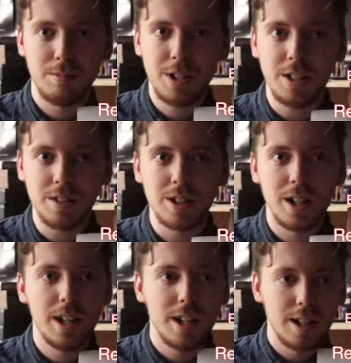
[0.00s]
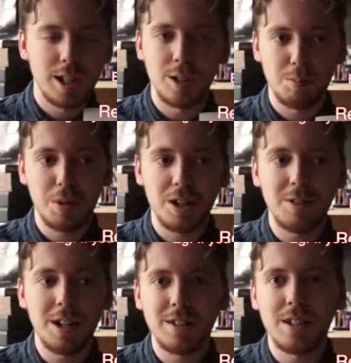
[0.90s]
Yes, the
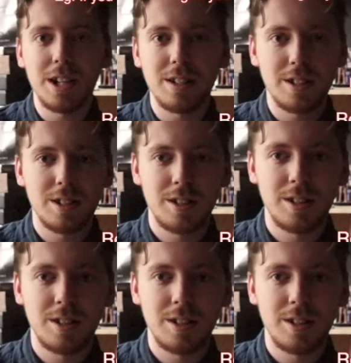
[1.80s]
pottery exercise